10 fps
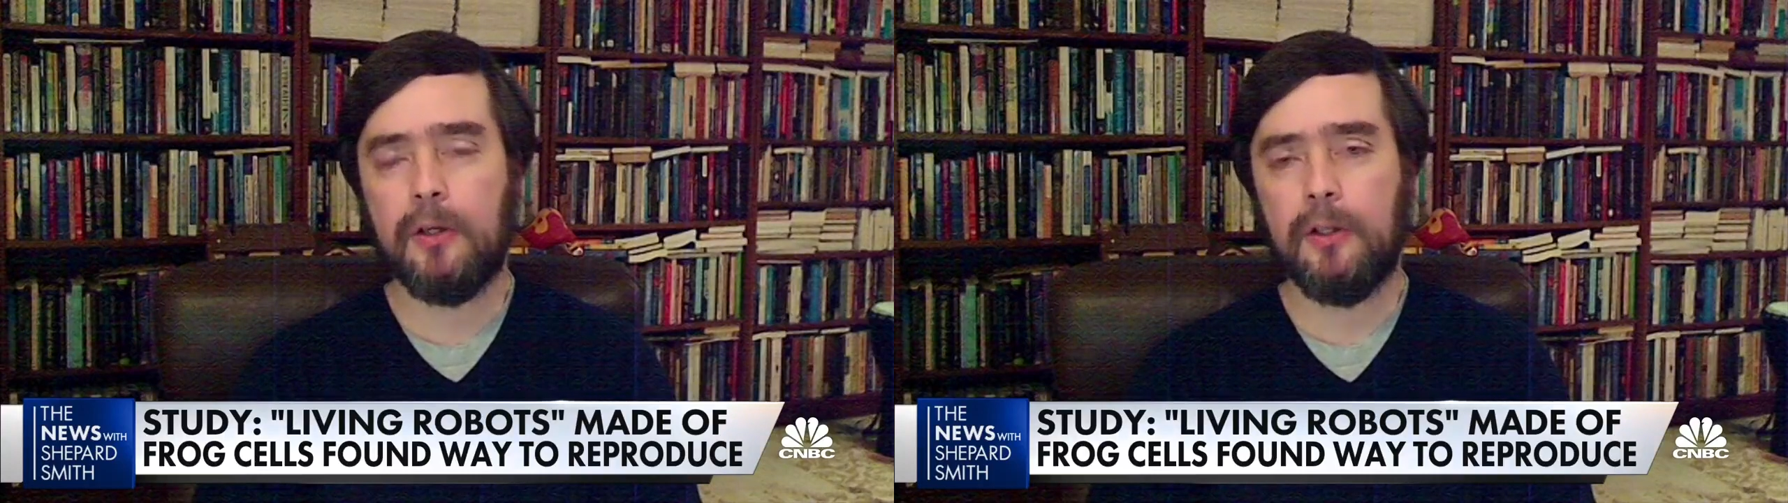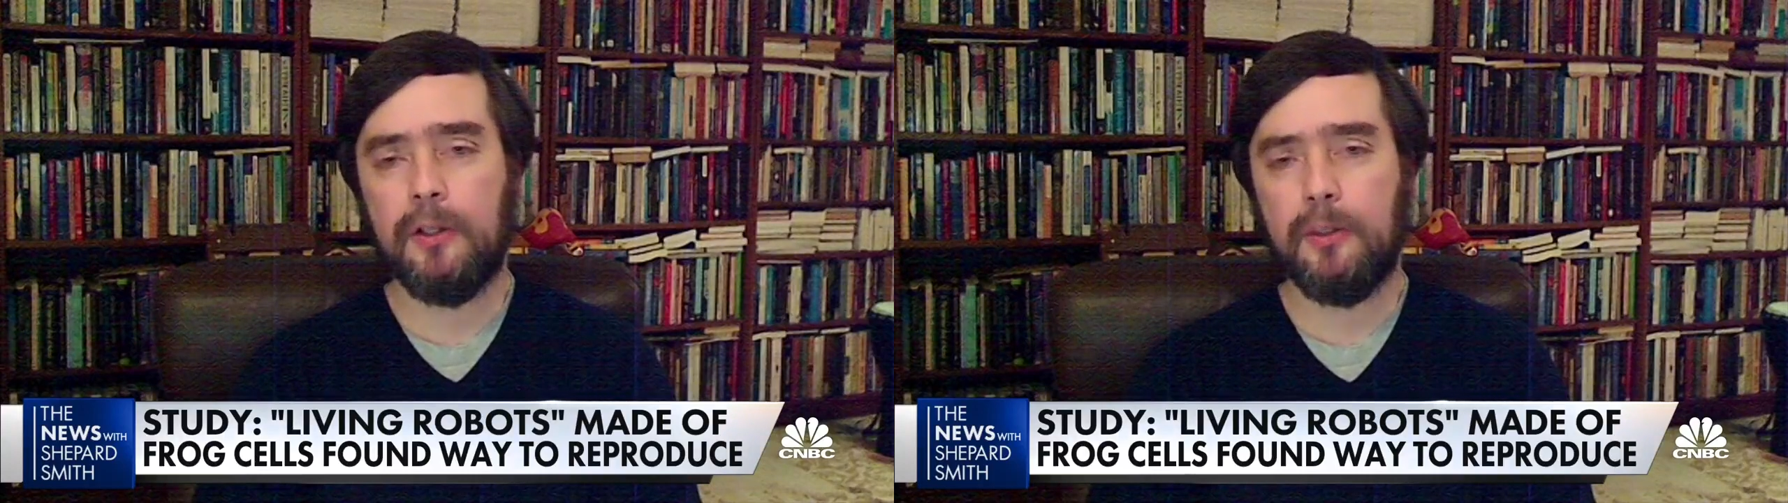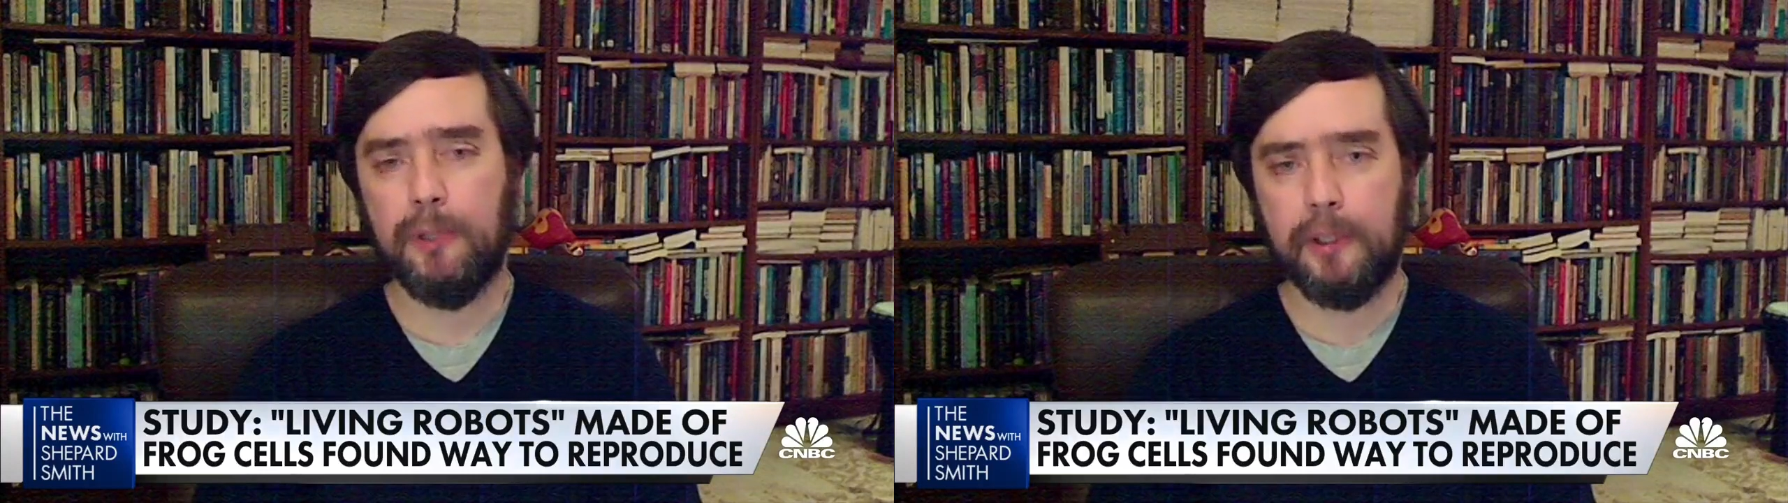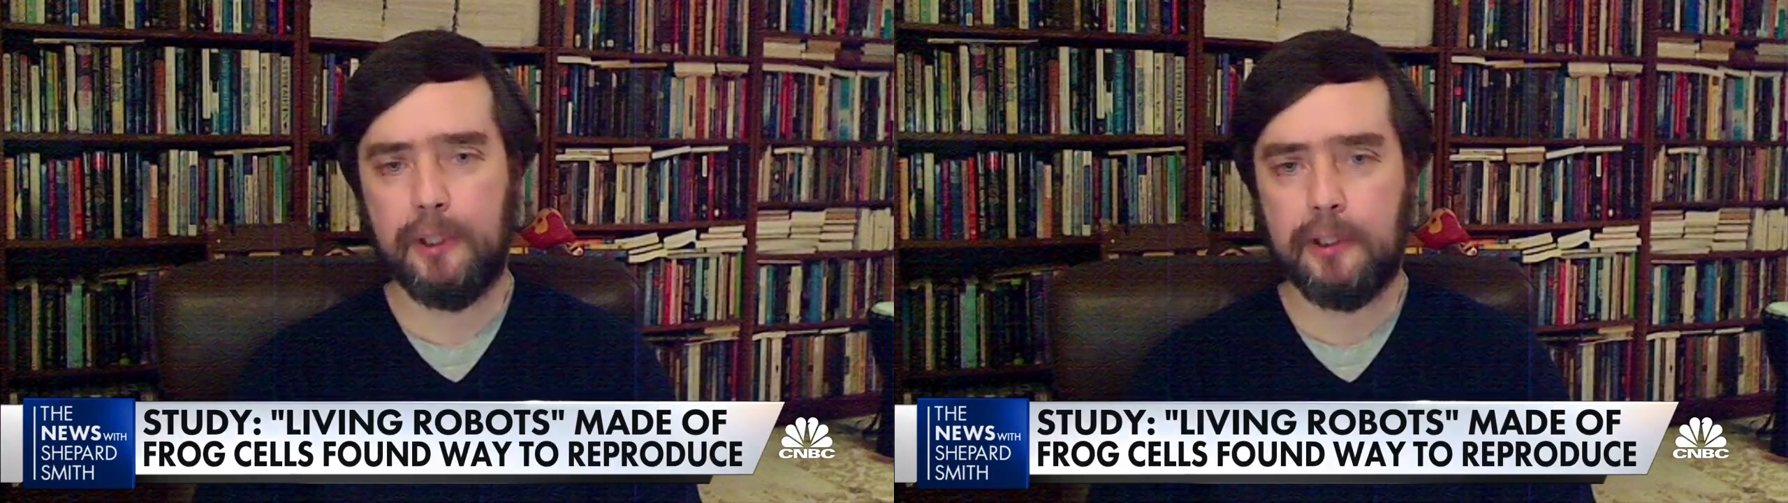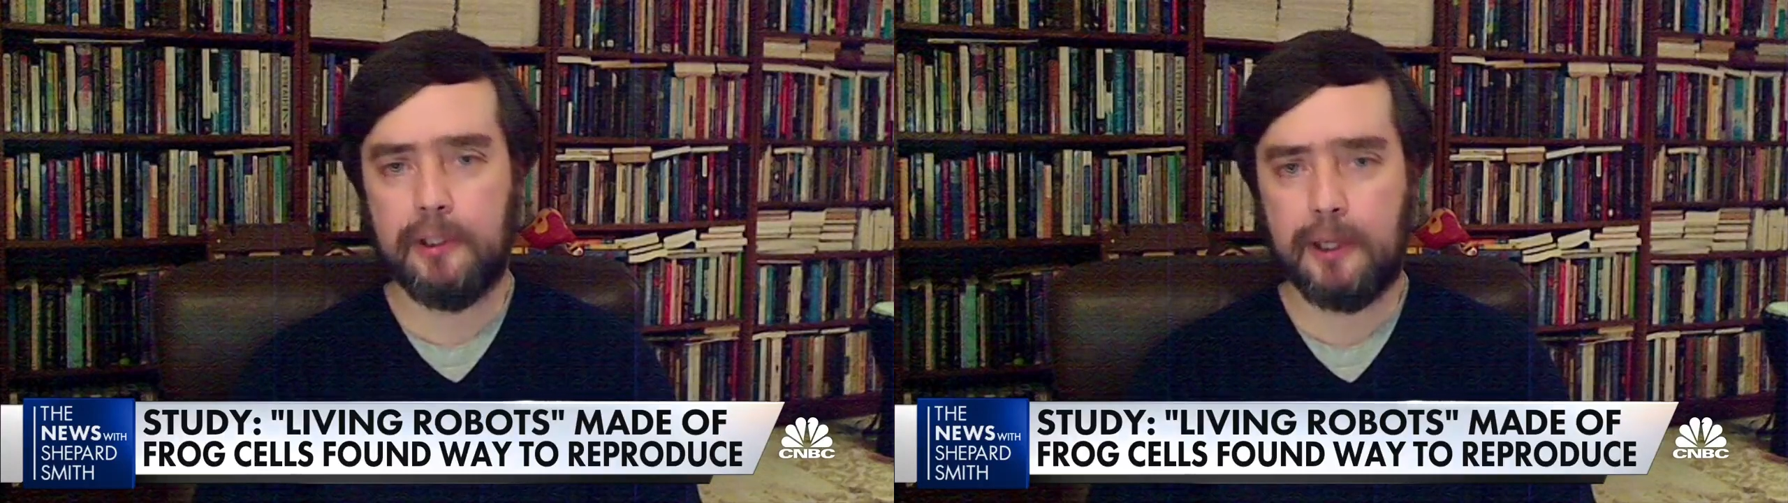on the
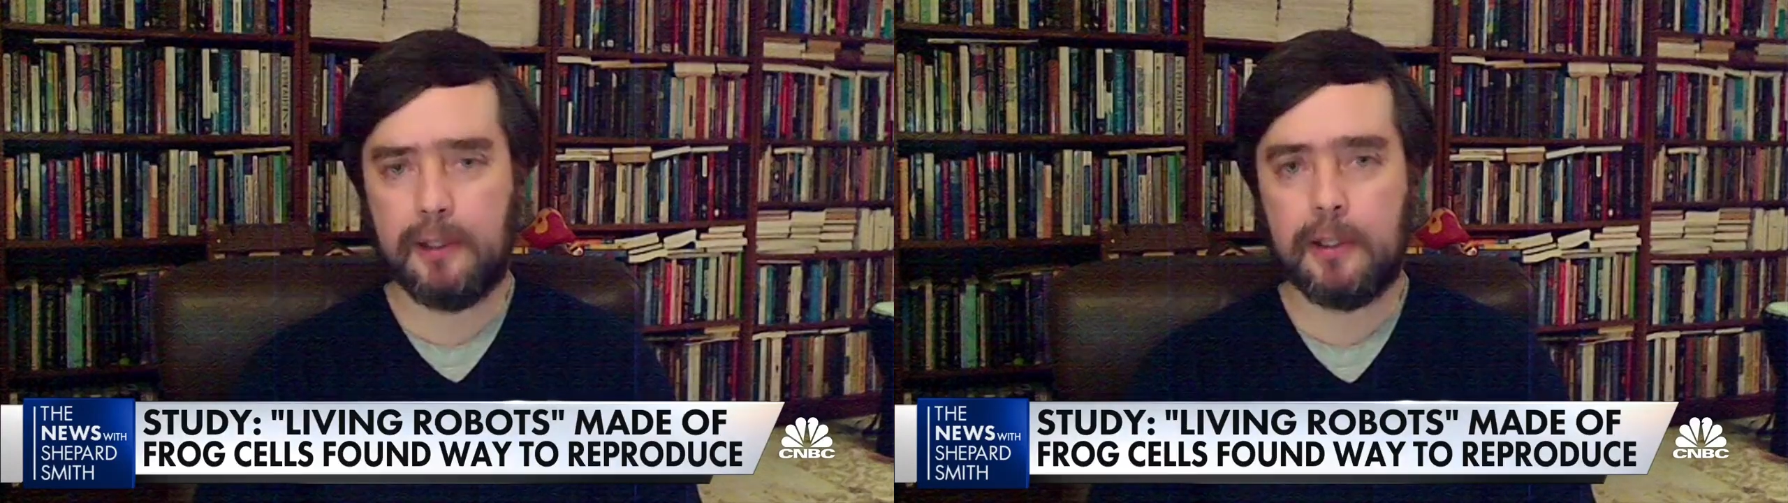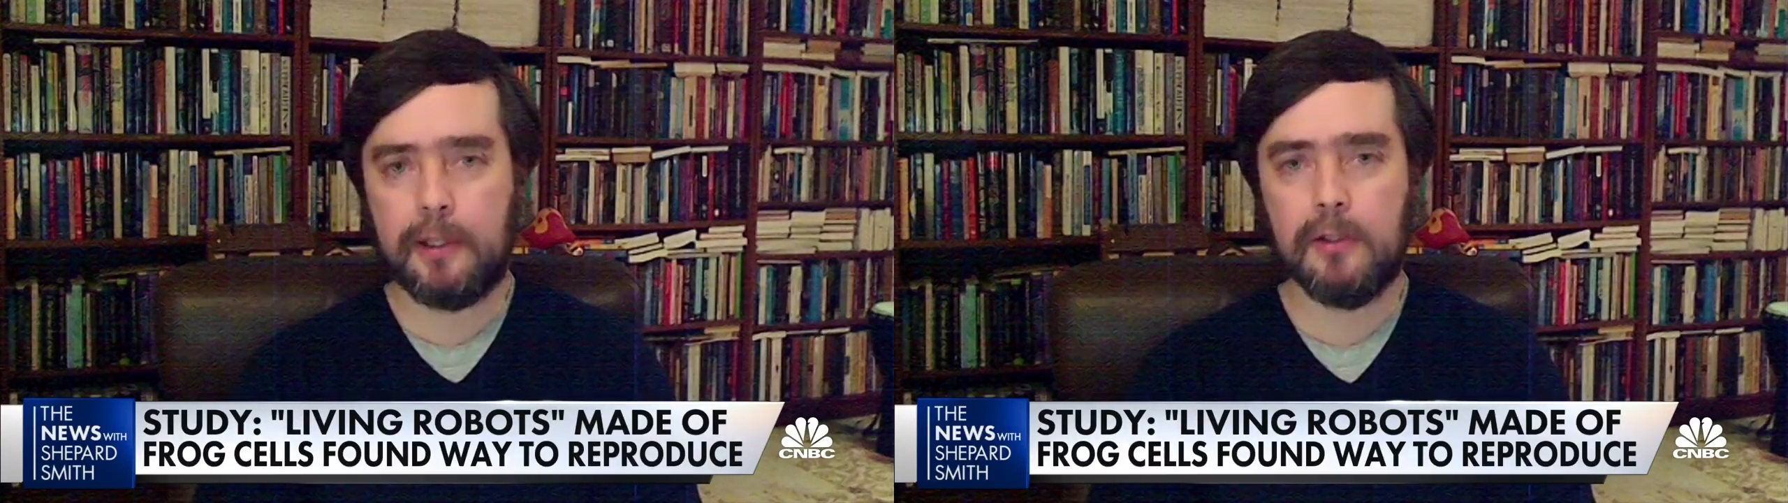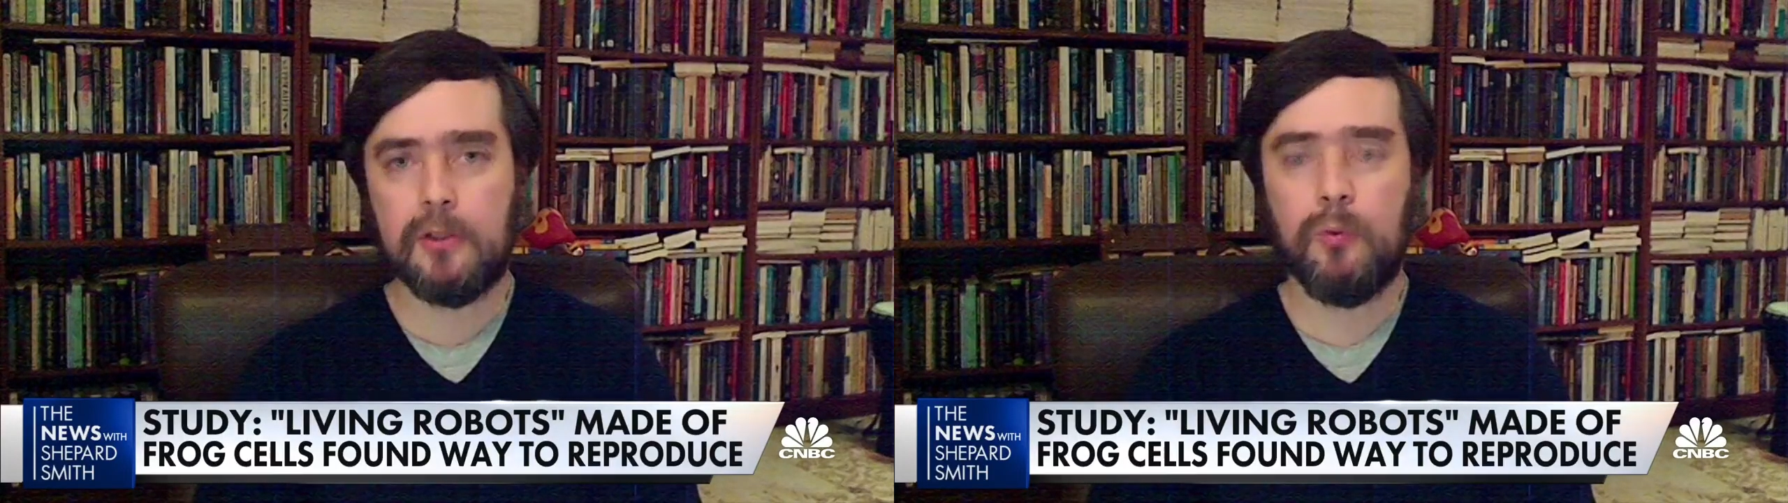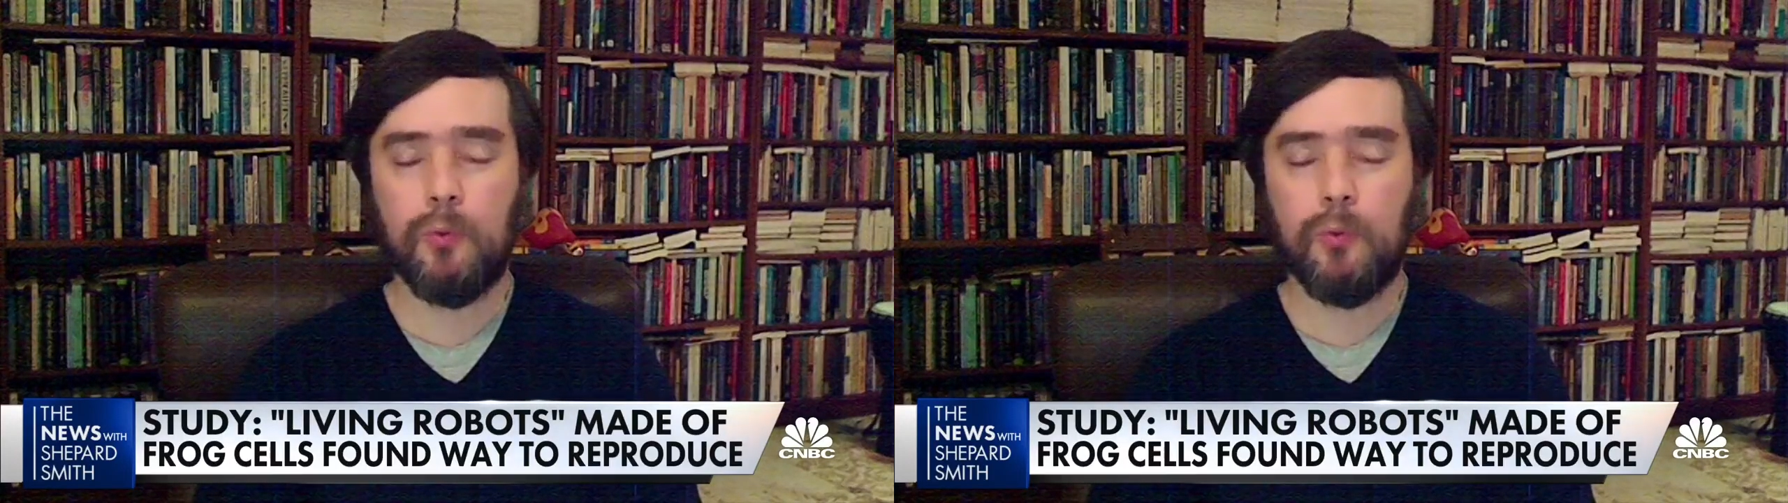ability to tell cells